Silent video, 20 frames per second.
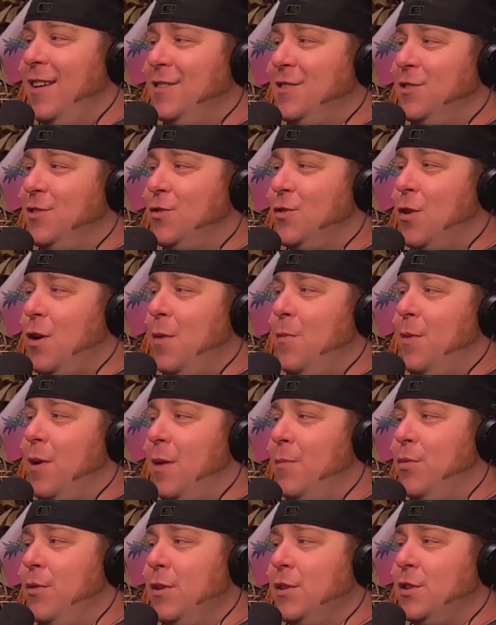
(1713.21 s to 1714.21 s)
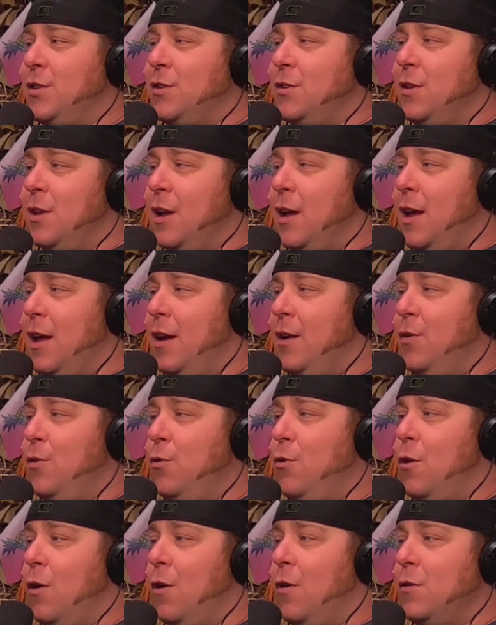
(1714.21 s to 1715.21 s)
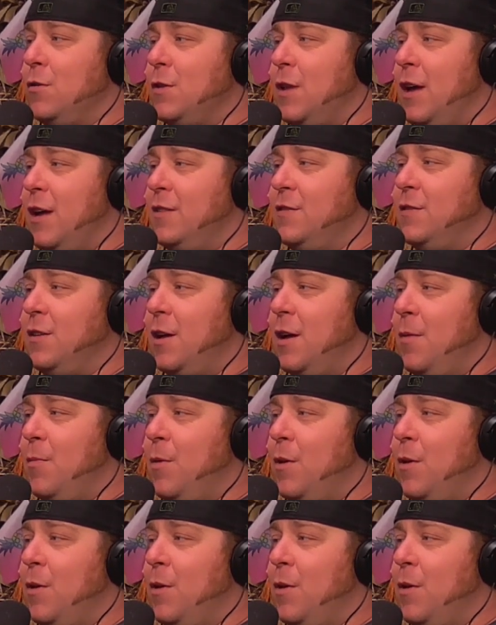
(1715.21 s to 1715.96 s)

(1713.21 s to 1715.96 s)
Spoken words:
It's Detroit, but I'm pretty sure they had new cars last time.